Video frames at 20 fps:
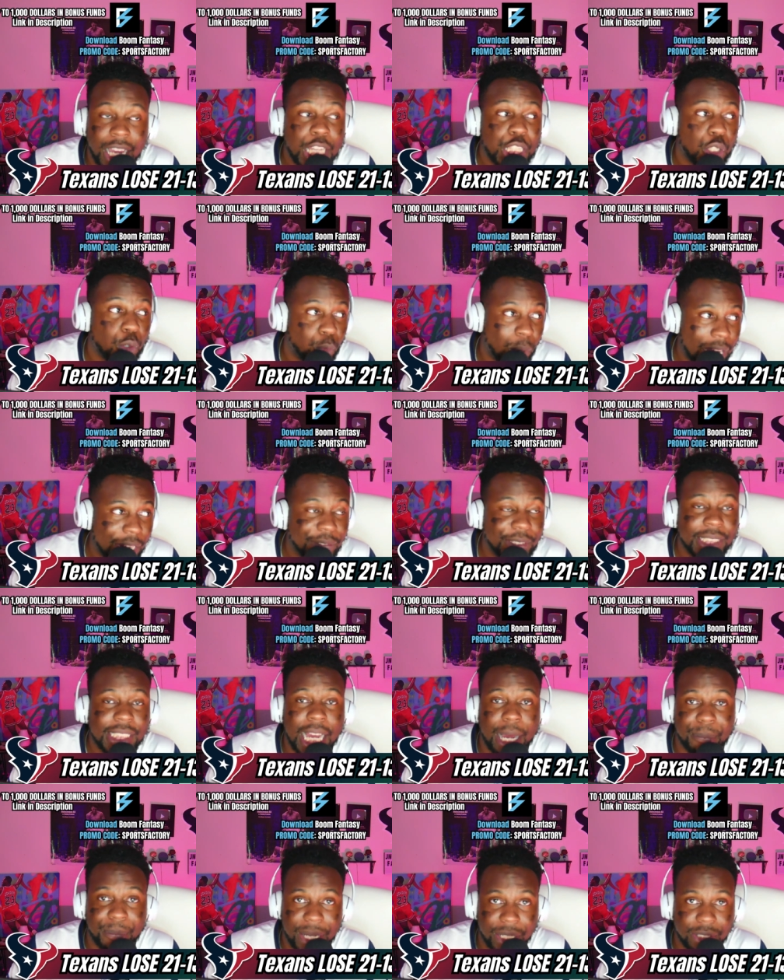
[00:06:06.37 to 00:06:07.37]
The Ravens
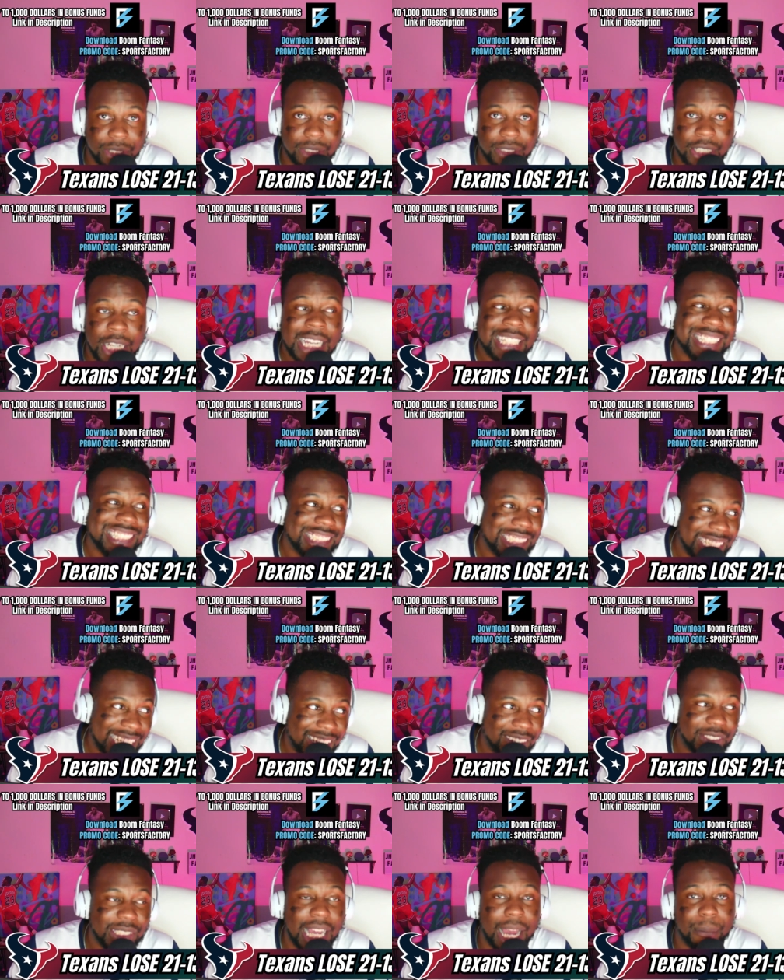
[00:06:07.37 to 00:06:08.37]
got better. The
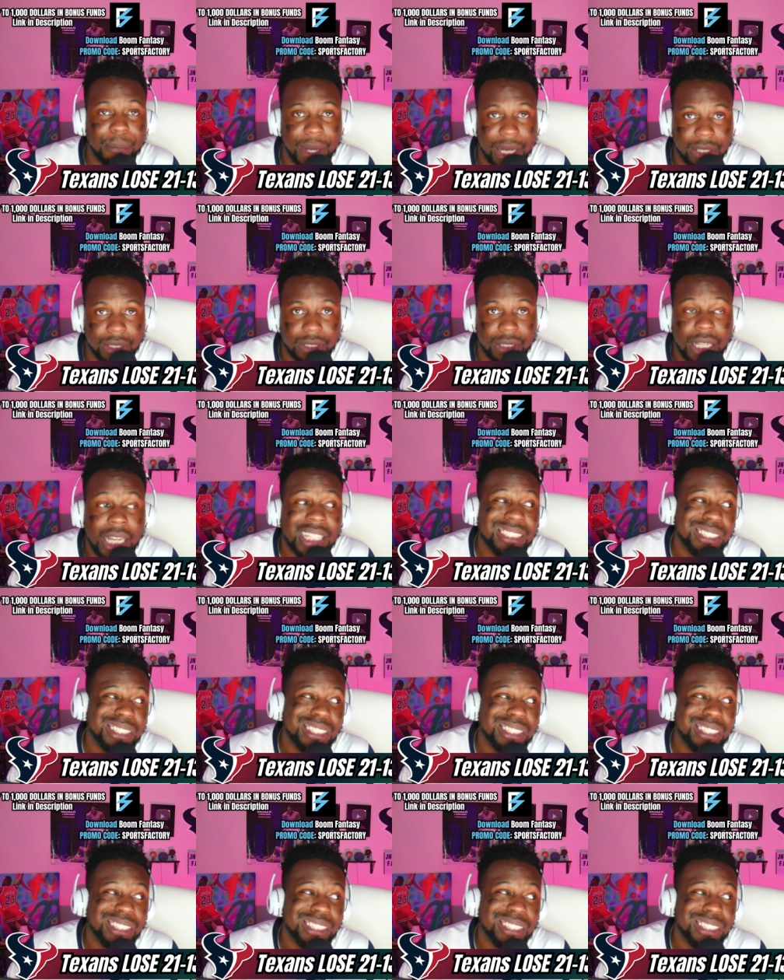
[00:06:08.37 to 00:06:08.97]
Chiefs got better.